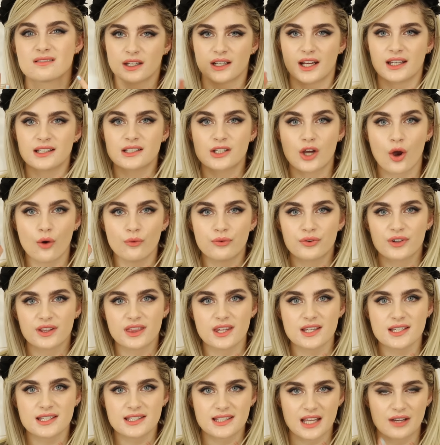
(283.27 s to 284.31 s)
then I'd go for
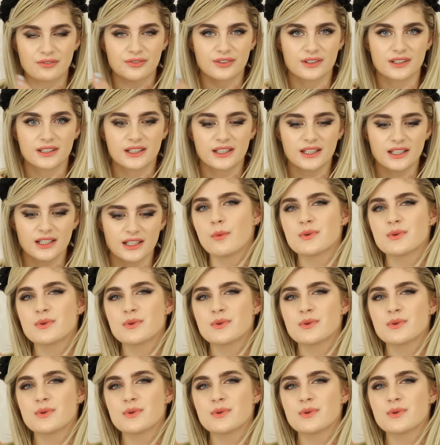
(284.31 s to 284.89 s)
this, definitely.